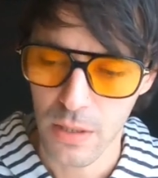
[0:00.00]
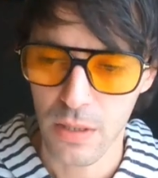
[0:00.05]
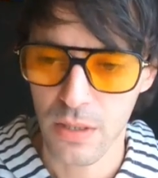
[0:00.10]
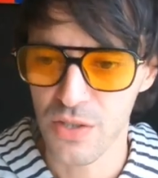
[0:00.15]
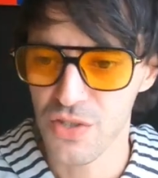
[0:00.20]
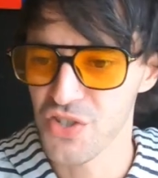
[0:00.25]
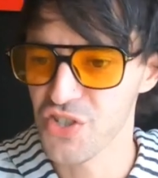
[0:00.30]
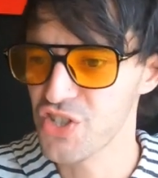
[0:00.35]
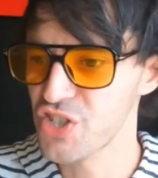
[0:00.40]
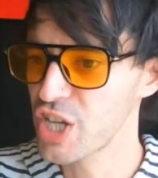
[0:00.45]

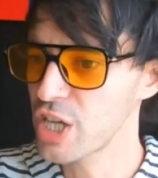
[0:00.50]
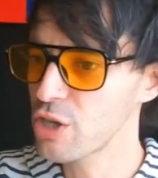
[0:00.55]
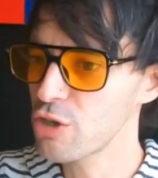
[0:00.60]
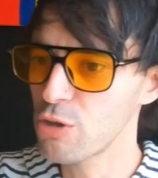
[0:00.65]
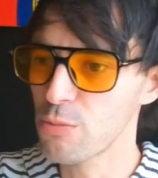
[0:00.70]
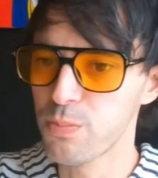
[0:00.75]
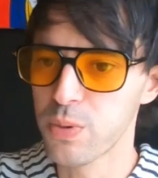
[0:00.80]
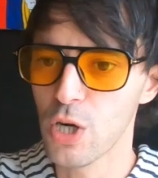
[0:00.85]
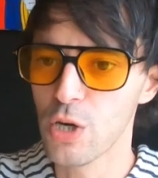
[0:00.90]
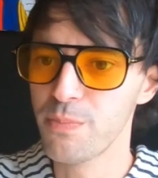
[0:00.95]
Because
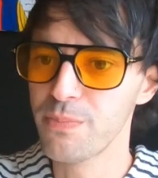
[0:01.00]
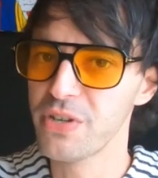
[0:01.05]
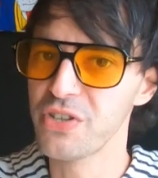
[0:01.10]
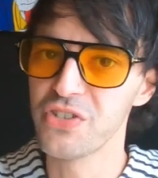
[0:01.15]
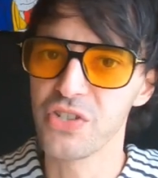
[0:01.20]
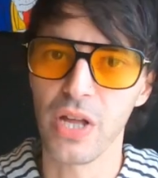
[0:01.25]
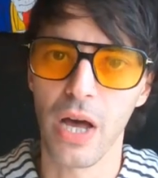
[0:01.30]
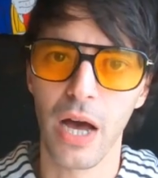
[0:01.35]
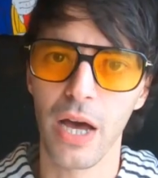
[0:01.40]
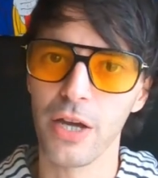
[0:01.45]

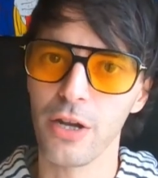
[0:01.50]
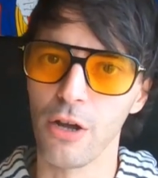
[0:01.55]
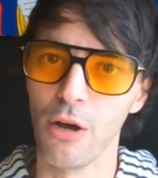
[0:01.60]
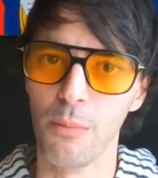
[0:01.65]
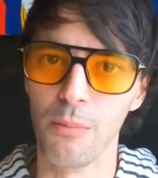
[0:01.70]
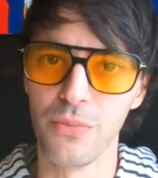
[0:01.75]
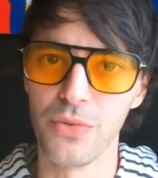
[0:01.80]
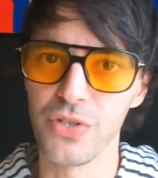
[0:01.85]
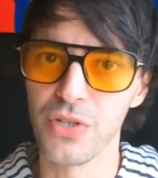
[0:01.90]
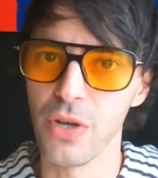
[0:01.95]
single-purposed
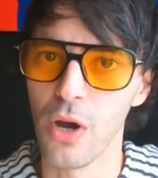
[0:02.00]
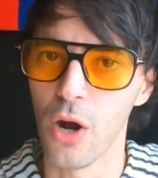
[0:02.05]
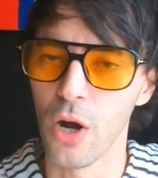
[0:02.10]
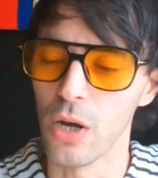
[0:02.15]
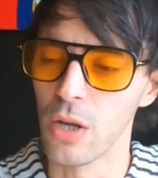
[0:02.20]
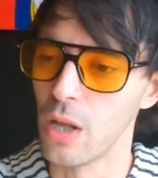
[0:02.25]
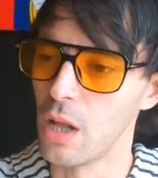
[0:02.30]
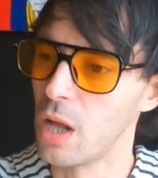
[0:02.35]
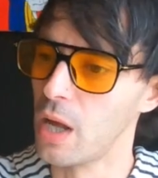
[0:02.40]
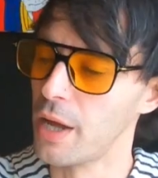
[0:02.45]
items
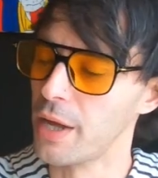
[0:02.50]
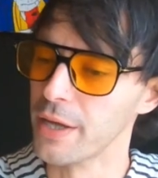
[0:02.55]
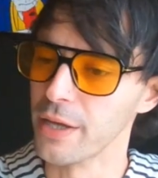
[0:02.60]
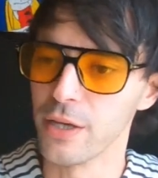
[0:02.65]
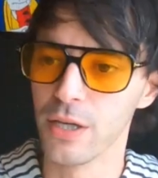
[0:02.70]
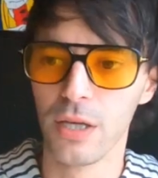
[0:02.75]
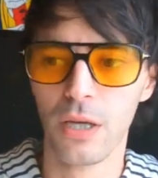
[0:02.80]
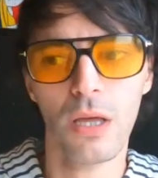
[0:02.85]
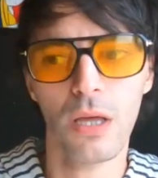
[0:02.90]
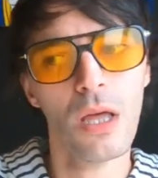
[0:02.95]
are
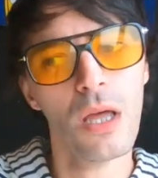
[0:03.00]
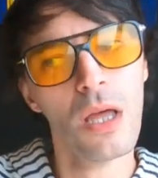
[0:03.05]
like,